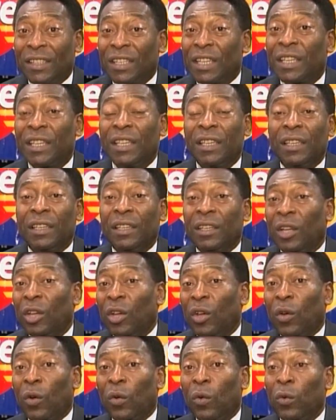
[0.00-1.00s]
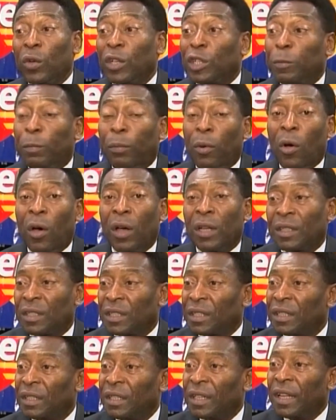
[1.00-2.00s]
Sport is the best thing to take the
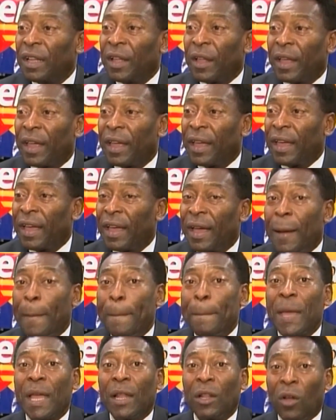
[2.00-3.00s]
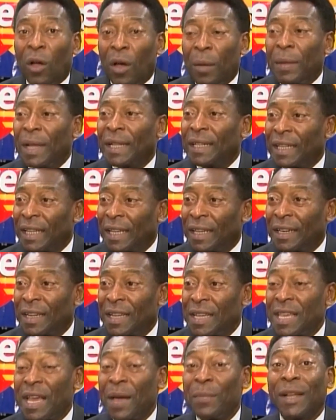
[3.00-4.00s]
kids from the street, and then soccer is the big
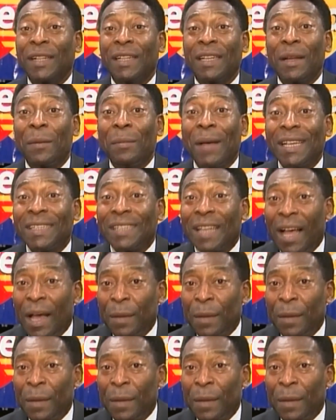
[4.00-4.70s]
sport in the world.